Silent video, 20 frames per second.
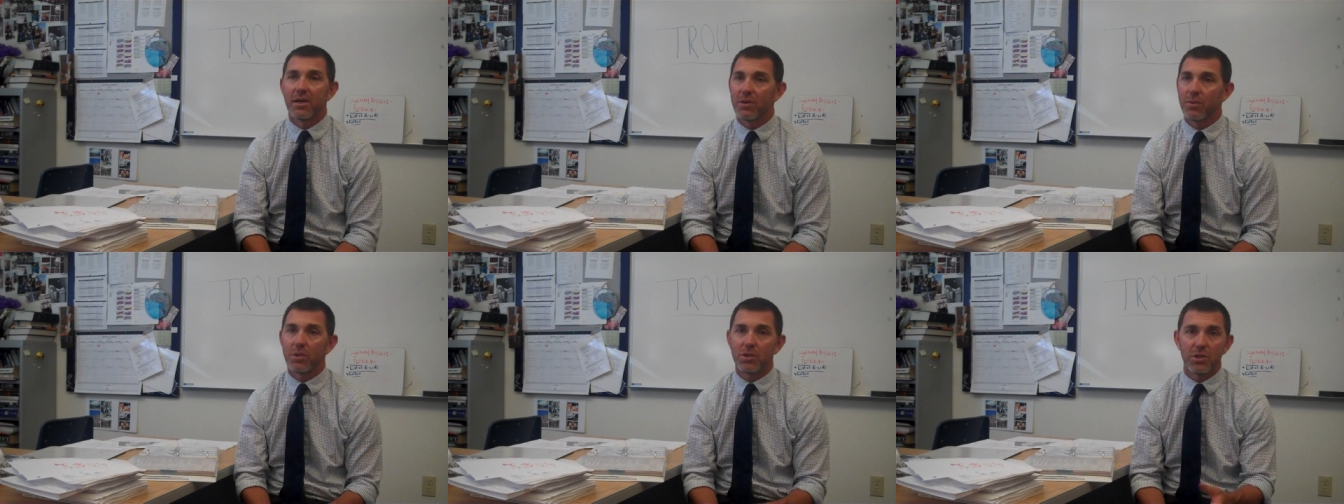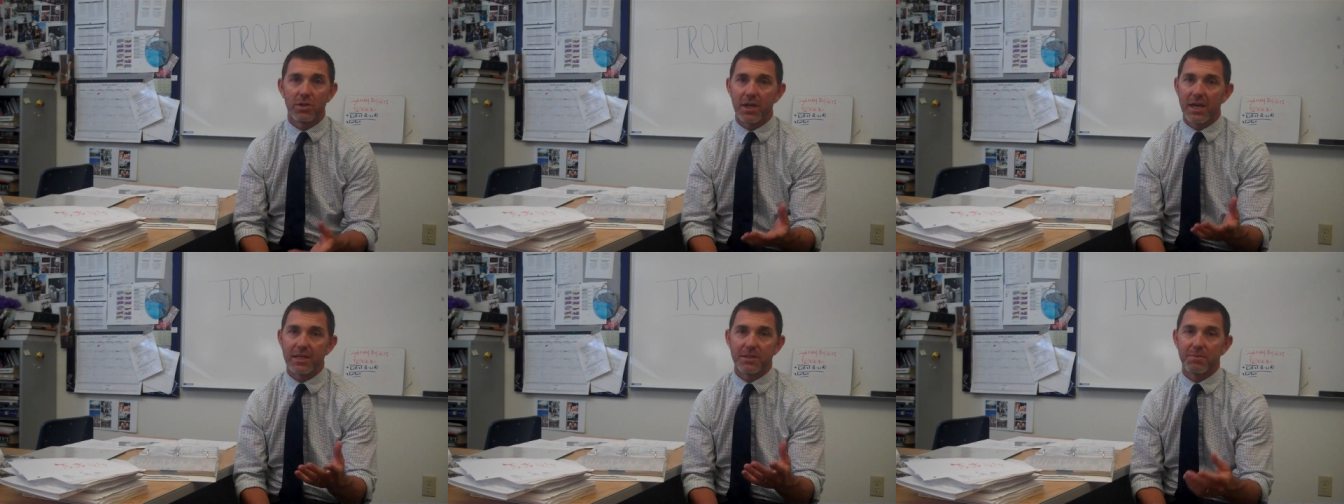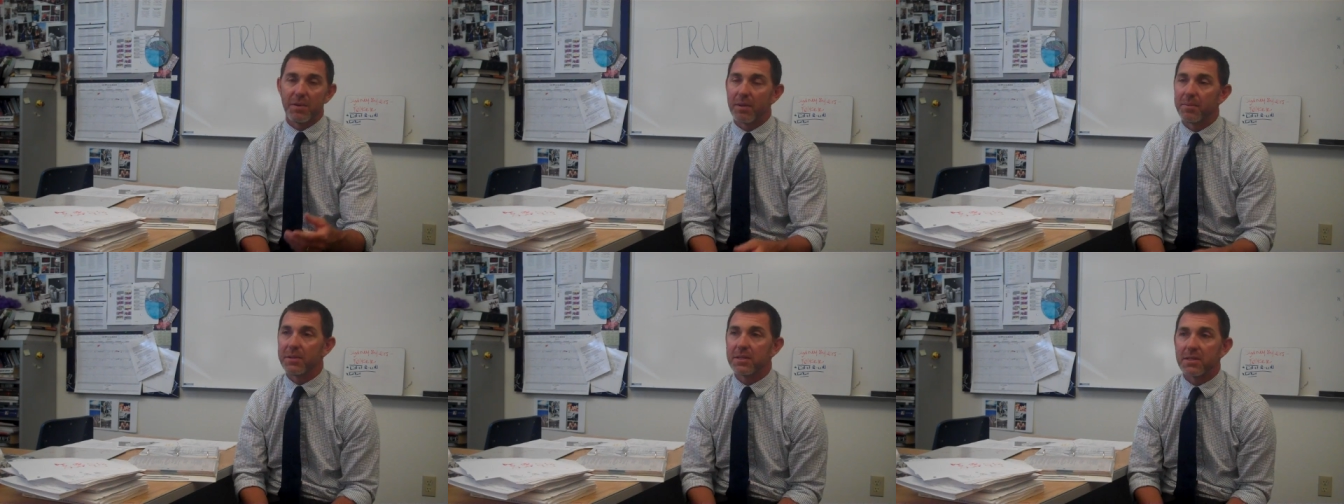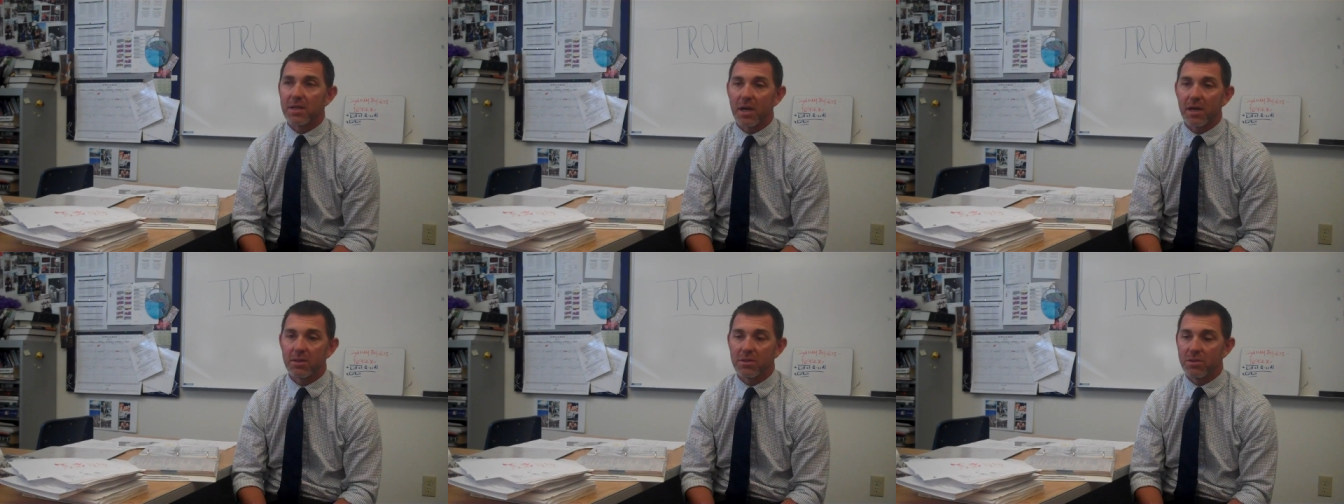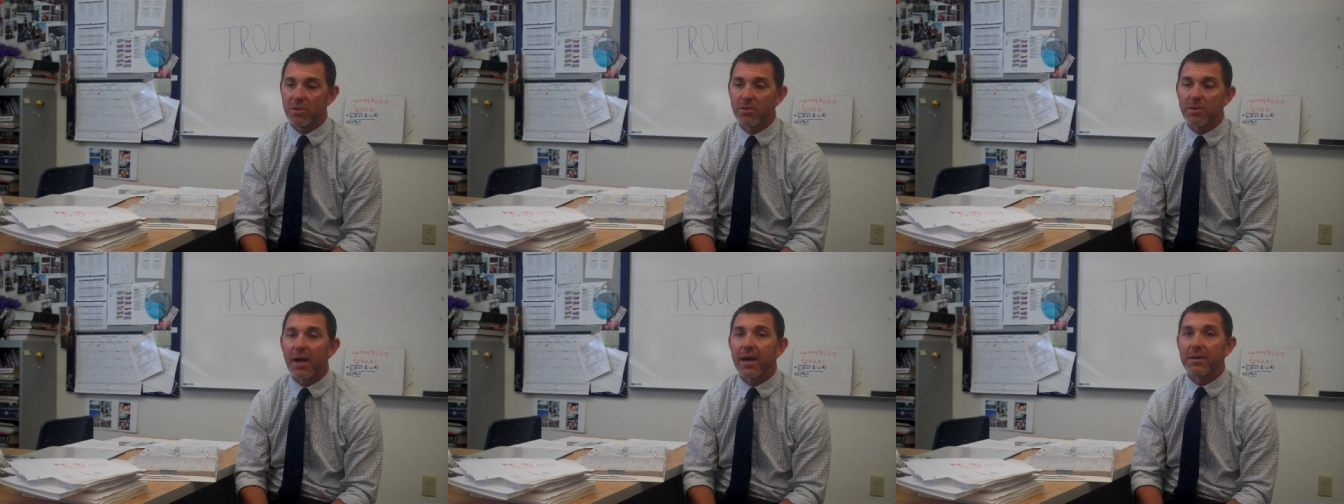what you guys probably saw in
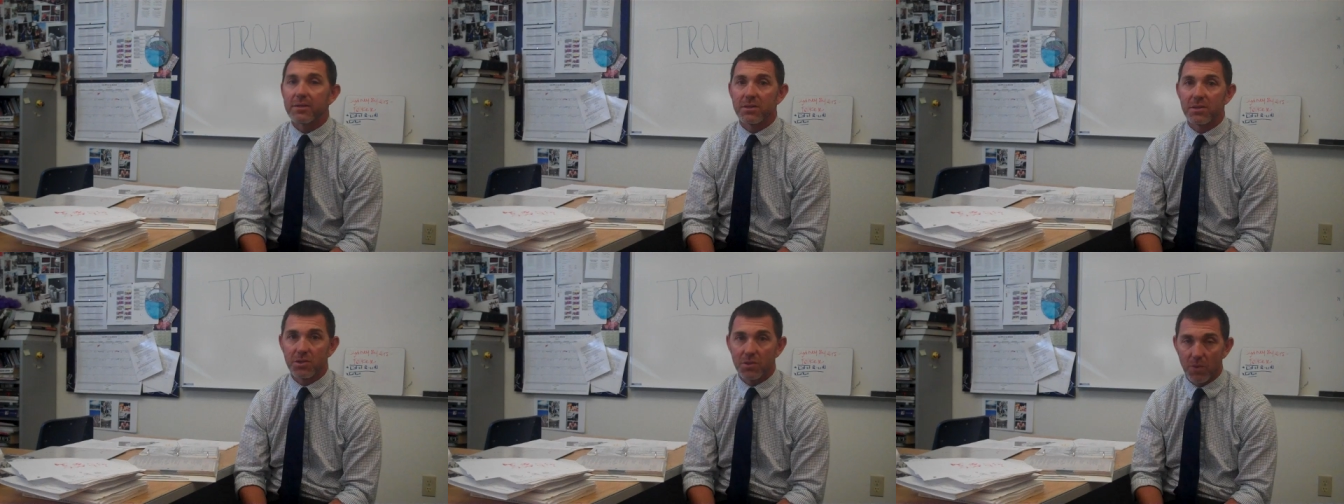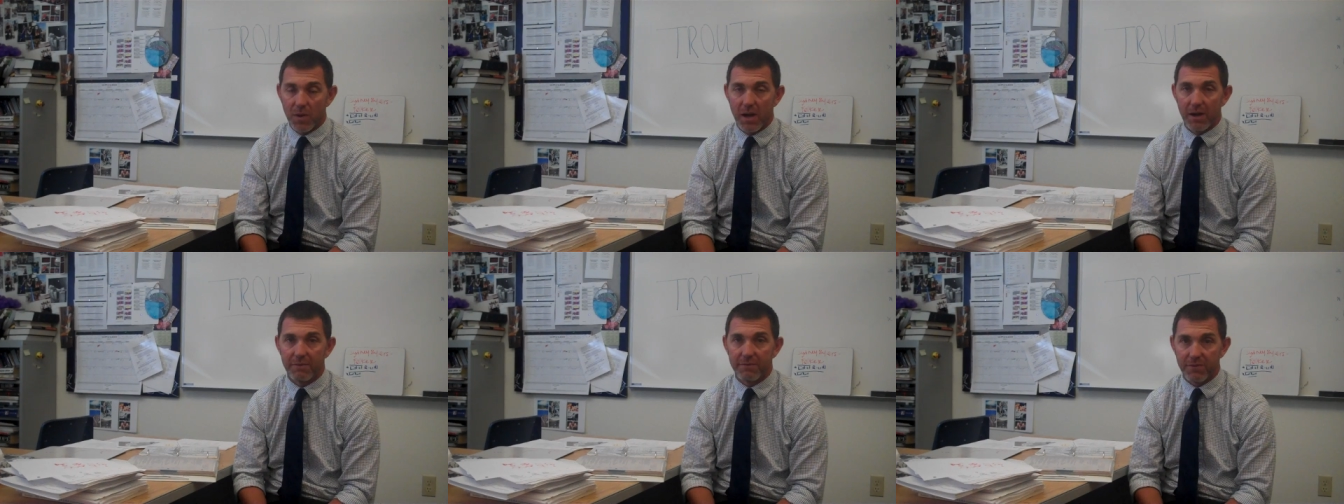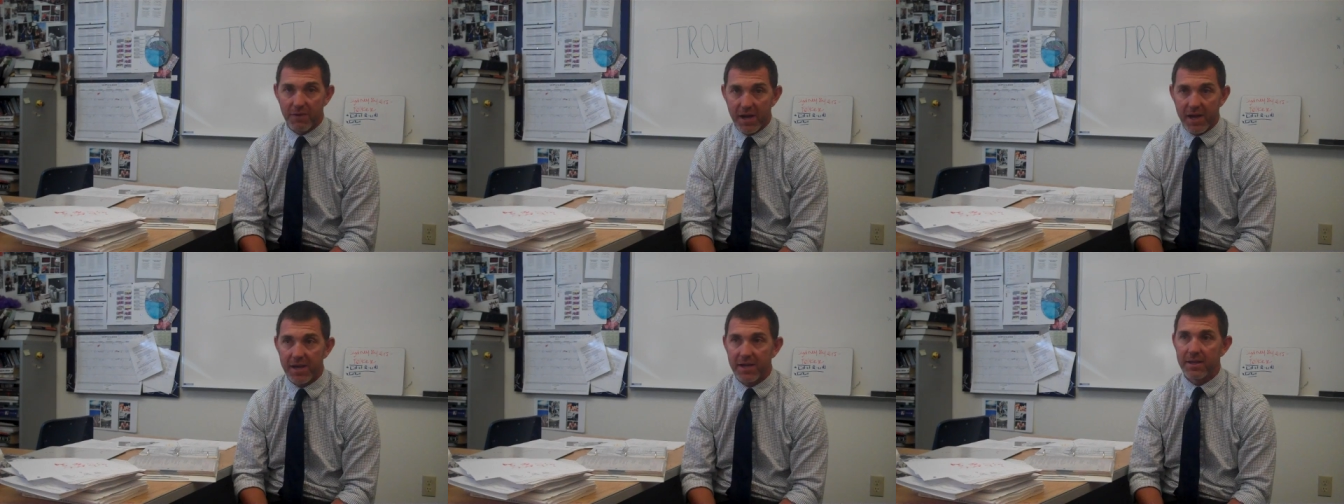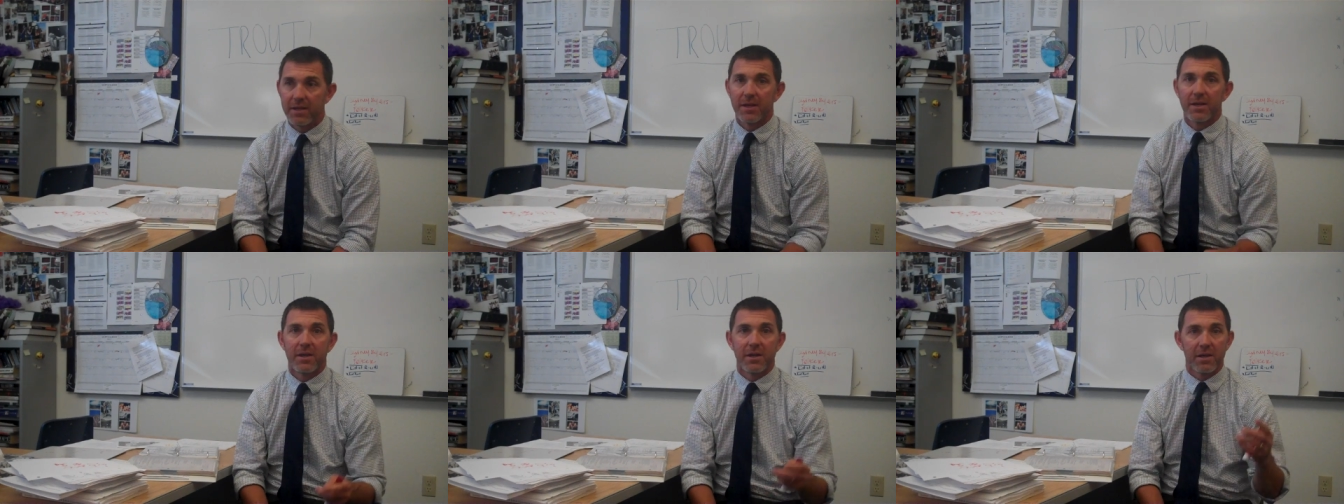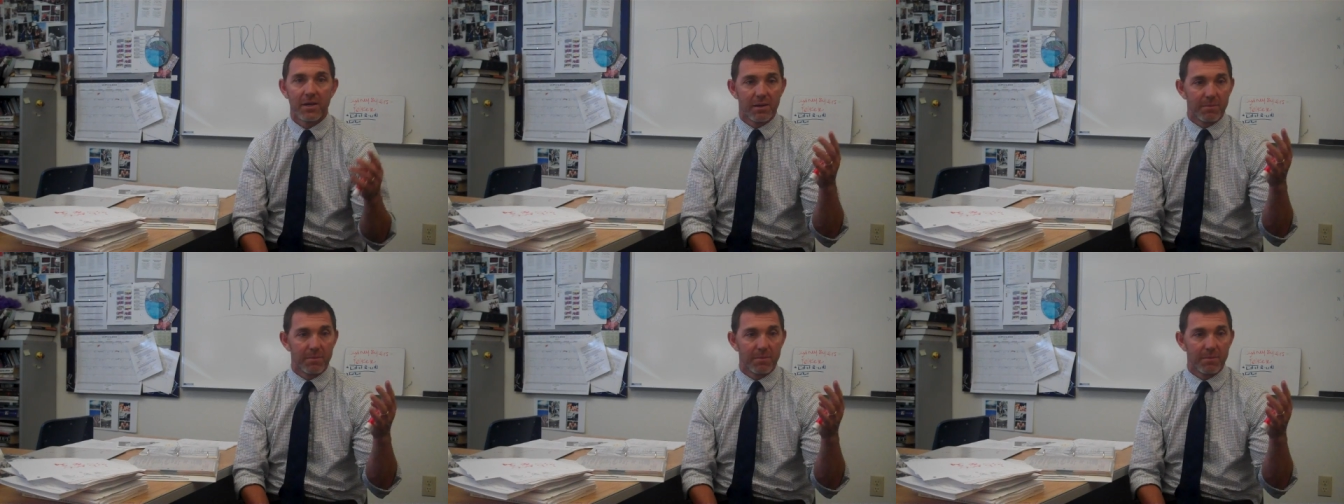2012, right?